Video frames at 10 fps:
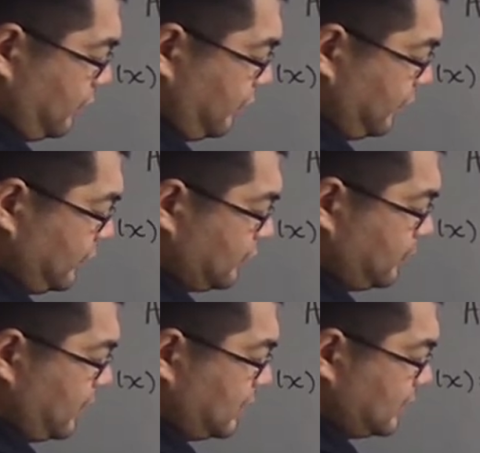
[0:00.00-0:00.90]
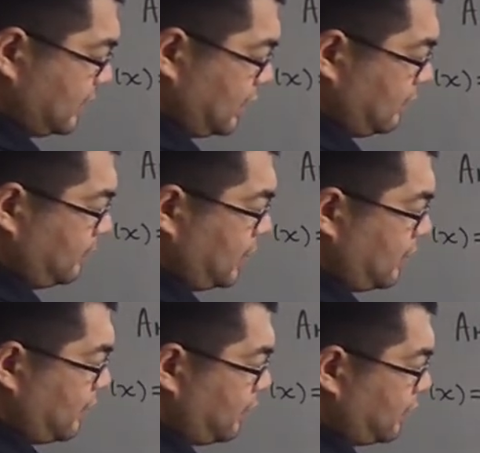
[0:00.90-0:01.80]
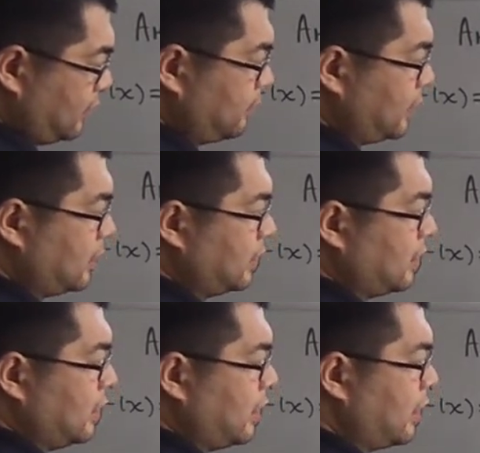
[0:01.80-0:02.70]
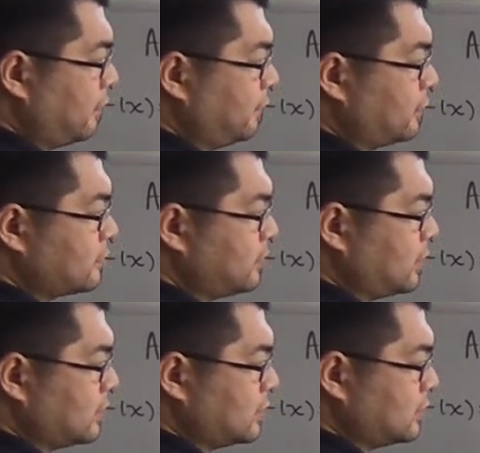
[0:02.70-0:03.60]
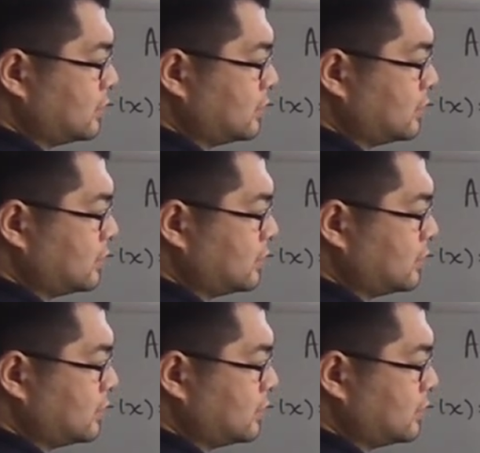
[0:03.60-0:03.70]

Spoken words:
the first part, second part, third part, and fourth part,